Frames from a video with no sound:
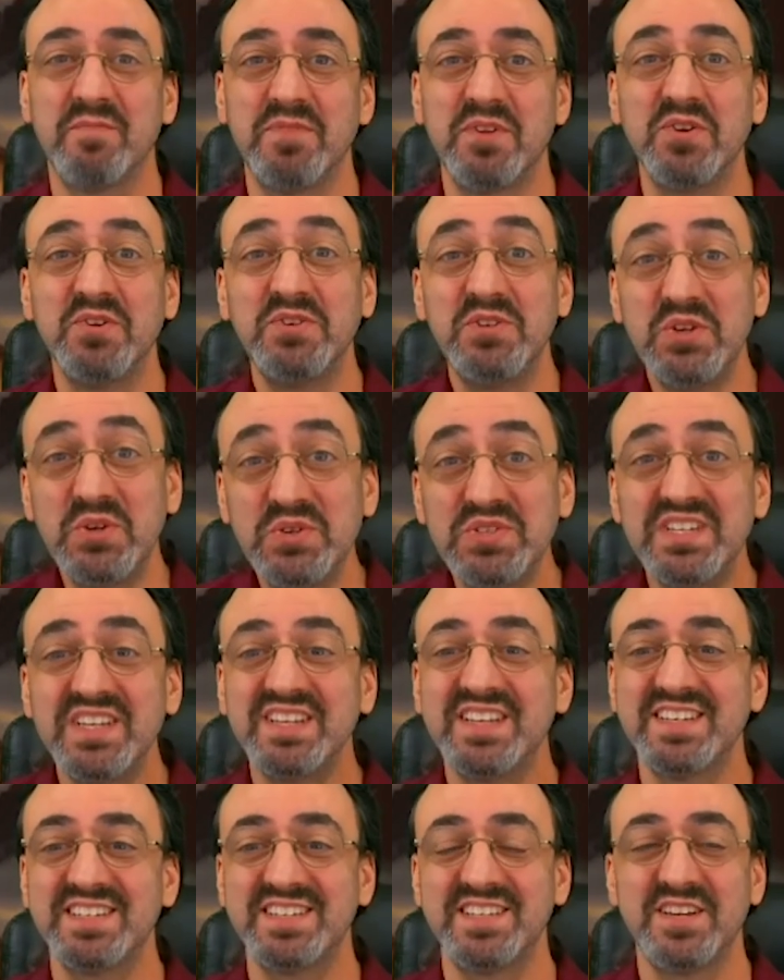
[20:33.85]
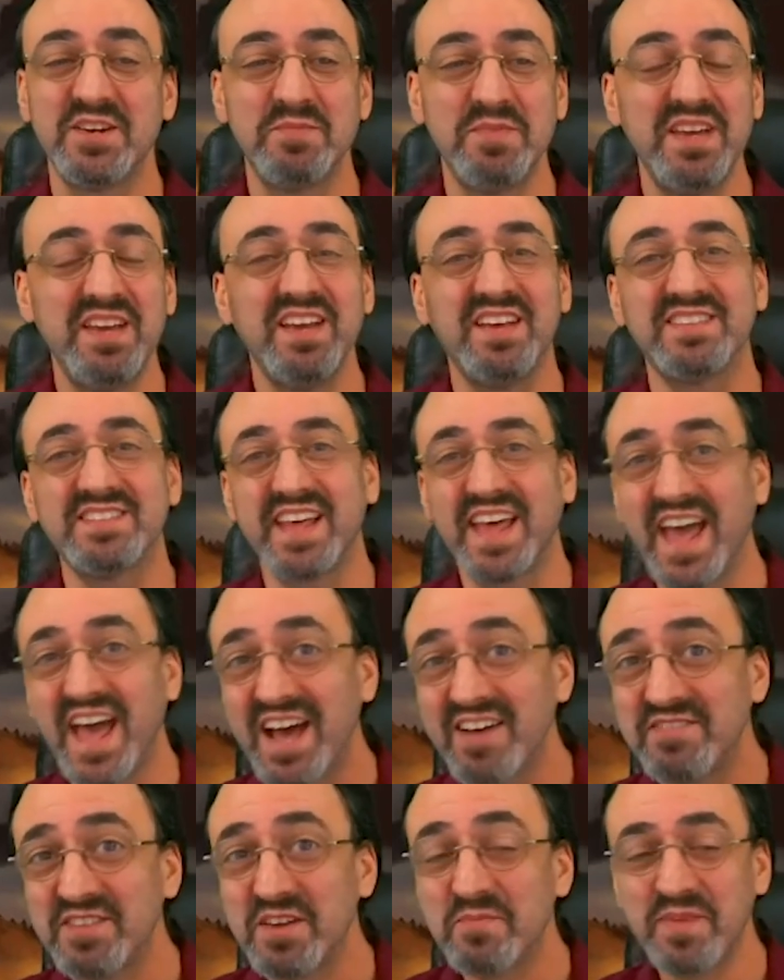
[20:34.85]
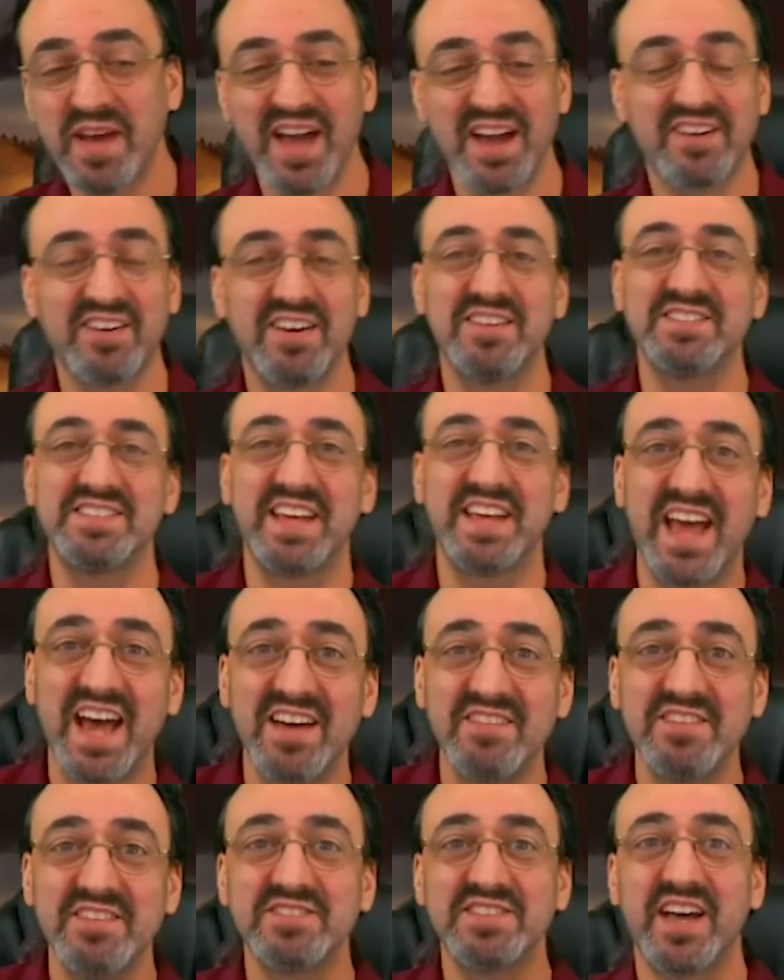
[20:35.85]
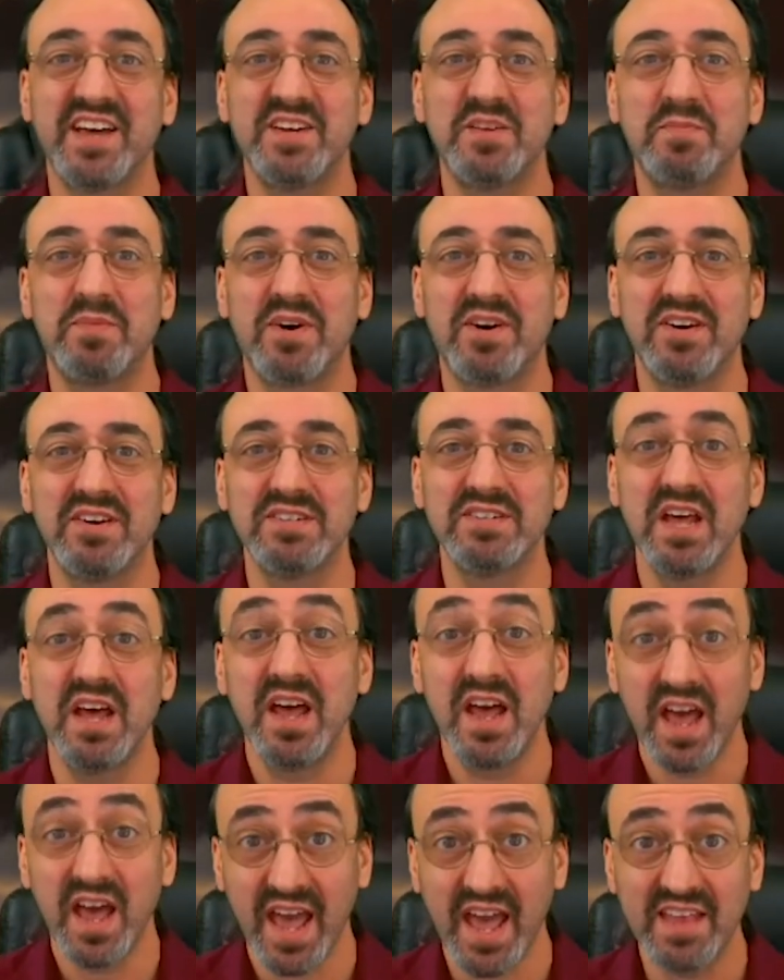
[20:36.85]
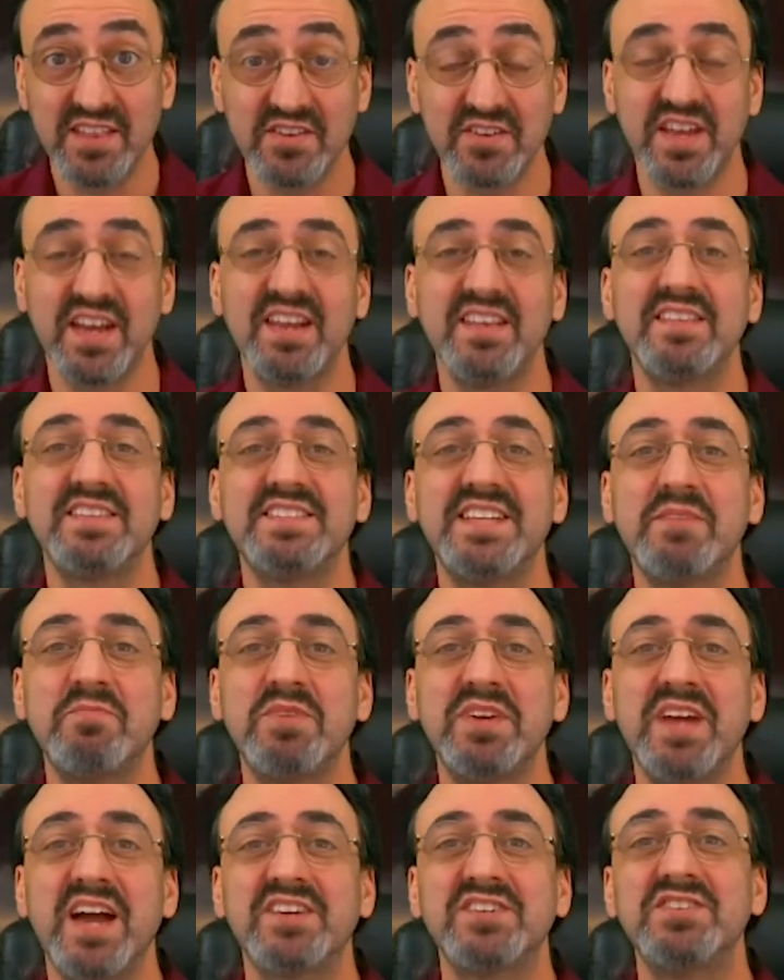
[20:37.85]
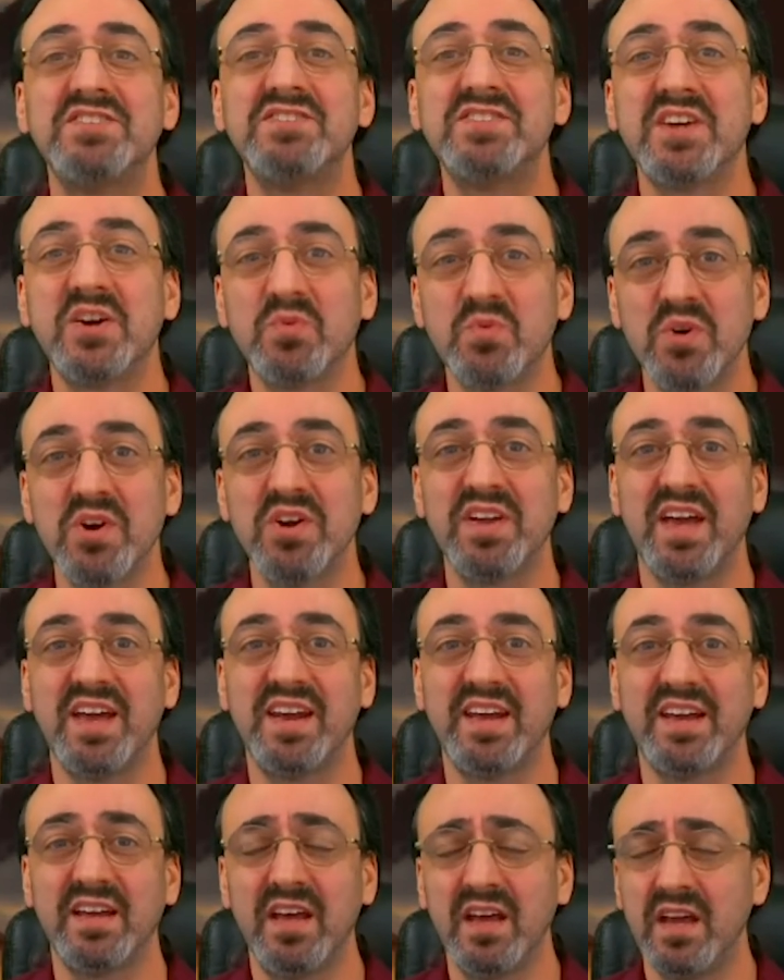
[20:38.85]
They're using this in their meetings. They have their backgrounds, they have their title bars, and they're getting the same reactions that we're getting.